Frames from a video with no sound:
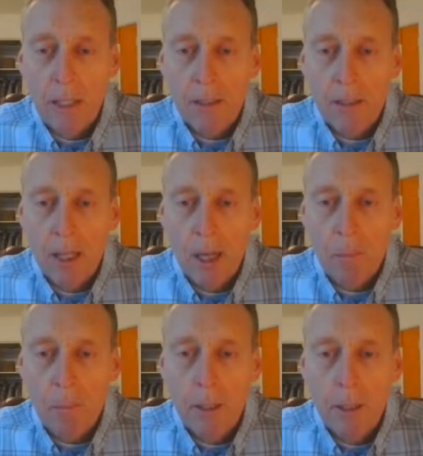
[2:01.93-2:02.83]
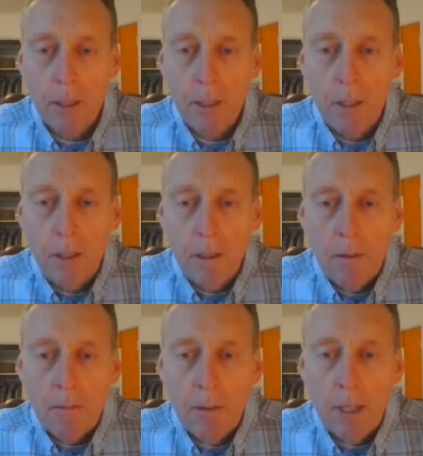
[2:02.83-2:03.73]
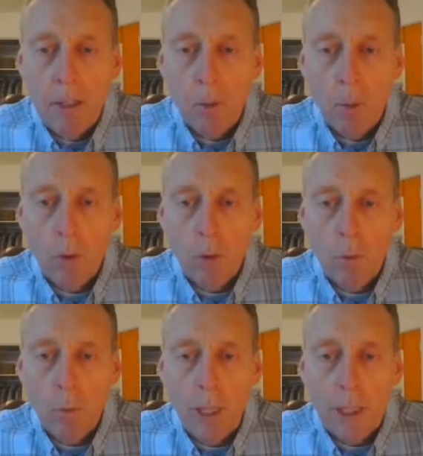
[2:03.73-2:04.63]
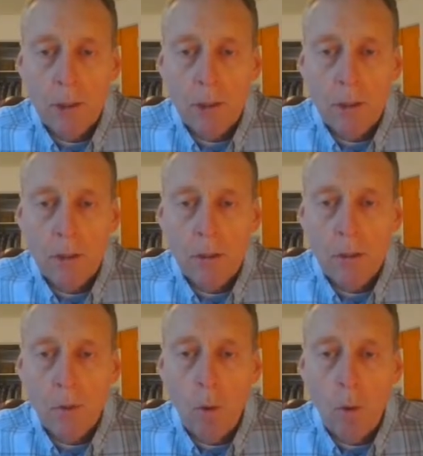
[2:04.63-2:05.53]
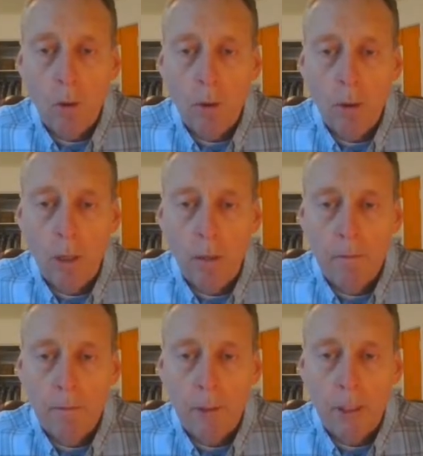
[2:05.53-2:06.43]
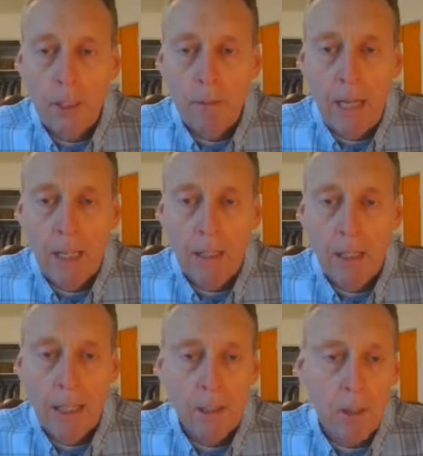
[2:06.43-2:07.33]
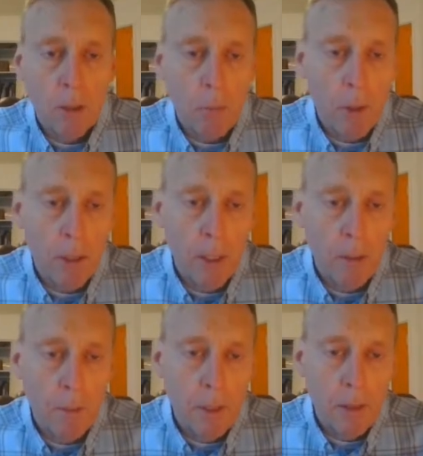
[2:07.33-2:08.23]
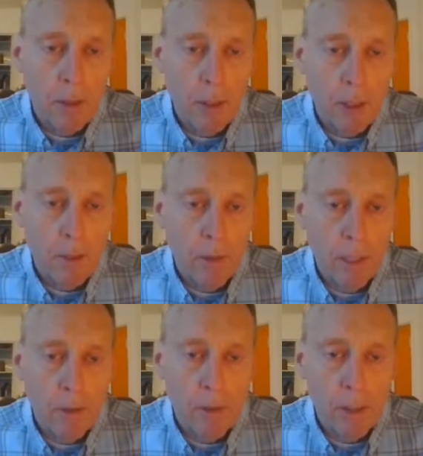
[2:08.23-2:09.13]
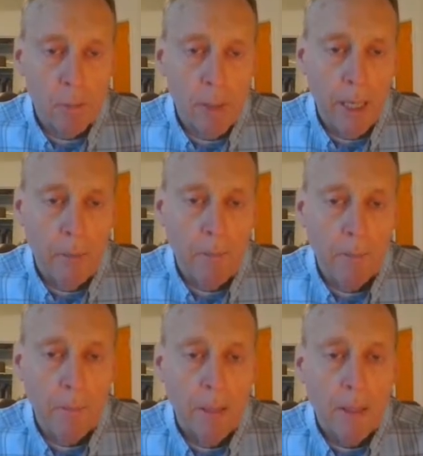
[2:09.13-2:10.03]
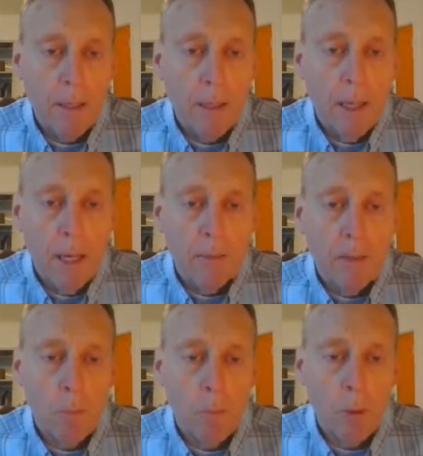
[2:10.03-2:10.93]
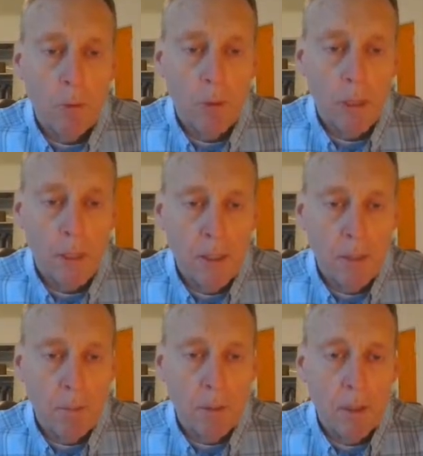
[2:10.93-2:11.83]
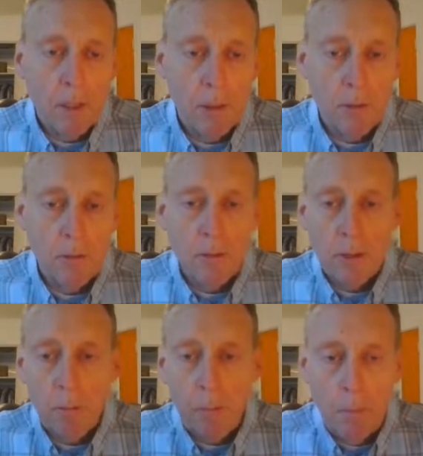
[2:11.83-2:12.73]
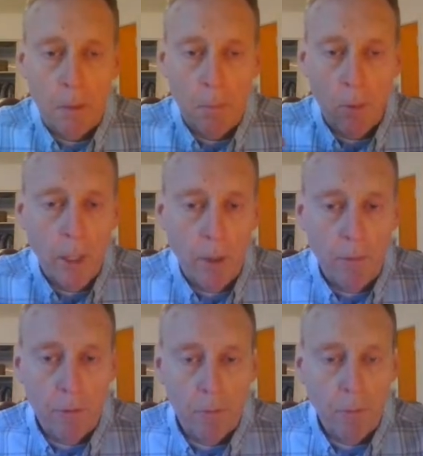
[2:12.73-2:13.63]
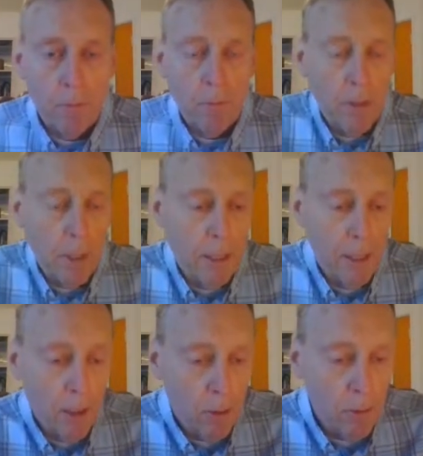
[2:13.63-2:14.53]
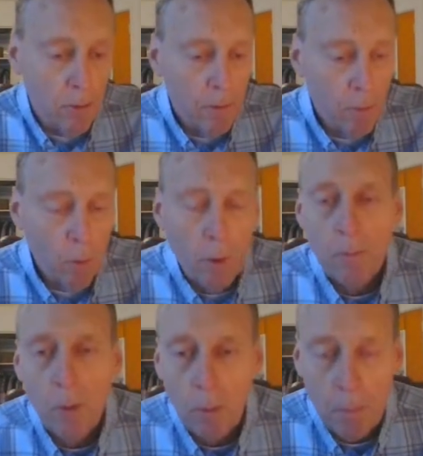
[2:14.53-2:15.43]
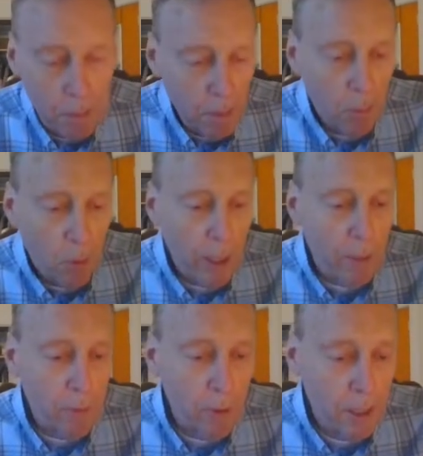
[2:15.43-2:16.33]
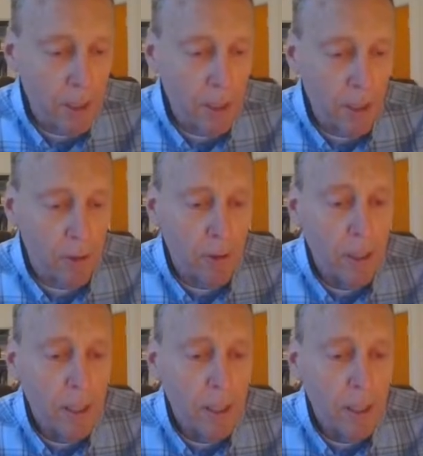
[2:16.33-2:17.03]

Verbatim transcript: in the top, very northern west corner of the Sea of Galilee is Capernaum, and you see it over here on this map. I've got both of these up because some may be more helpful than the other. One may be more helpful than the other